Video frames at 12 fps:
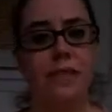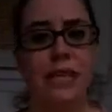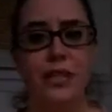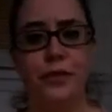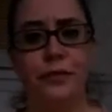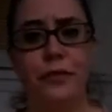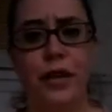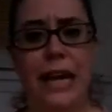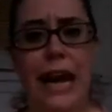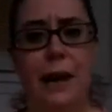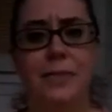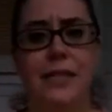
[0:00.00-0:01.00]
It's a
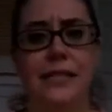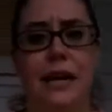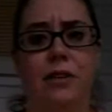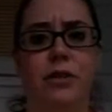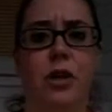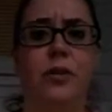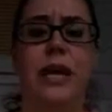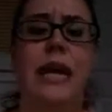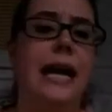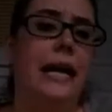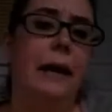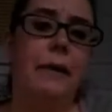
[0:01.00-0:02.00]
free app to download.
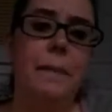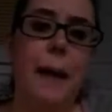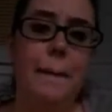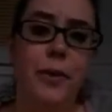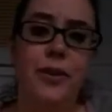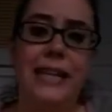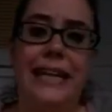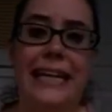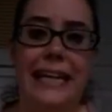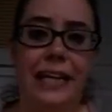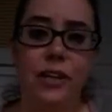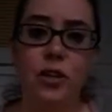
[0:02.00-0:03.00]
Now remember that
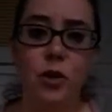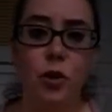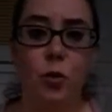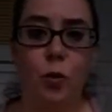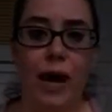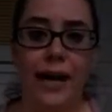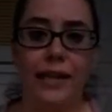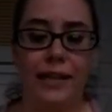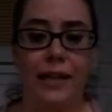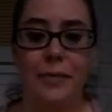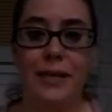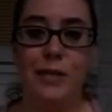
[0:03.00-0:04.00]
in your wine
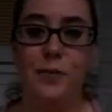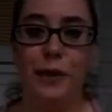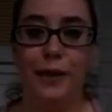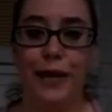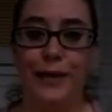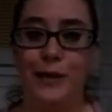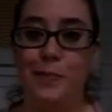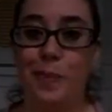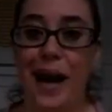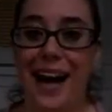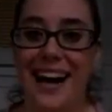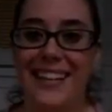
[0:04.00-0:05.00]
club experience
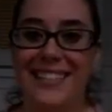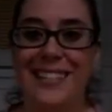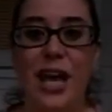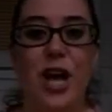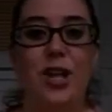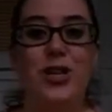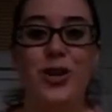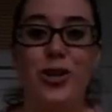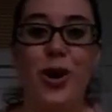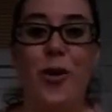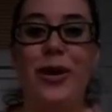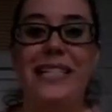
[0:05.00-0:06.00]
box, you're
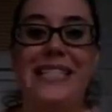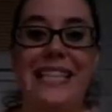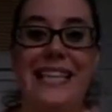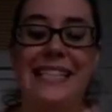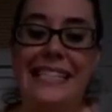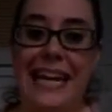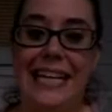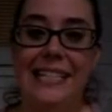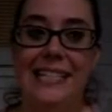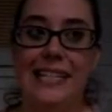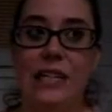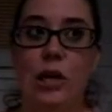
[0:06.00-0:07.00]
going to get
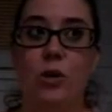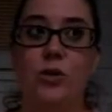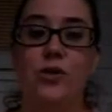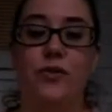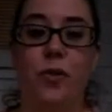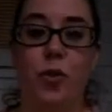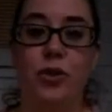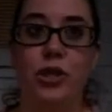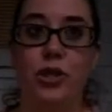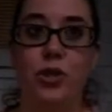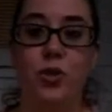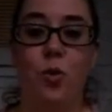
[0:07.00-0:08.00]
tasting notes for the
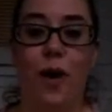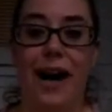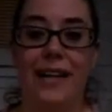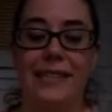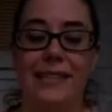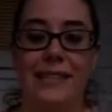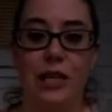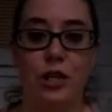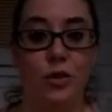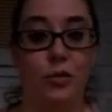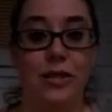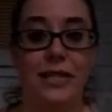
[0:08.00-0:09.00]
2 wines that
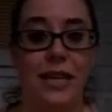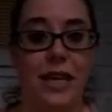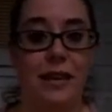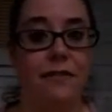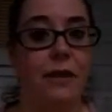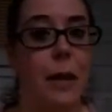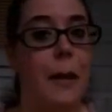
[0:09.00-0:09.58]
you receive.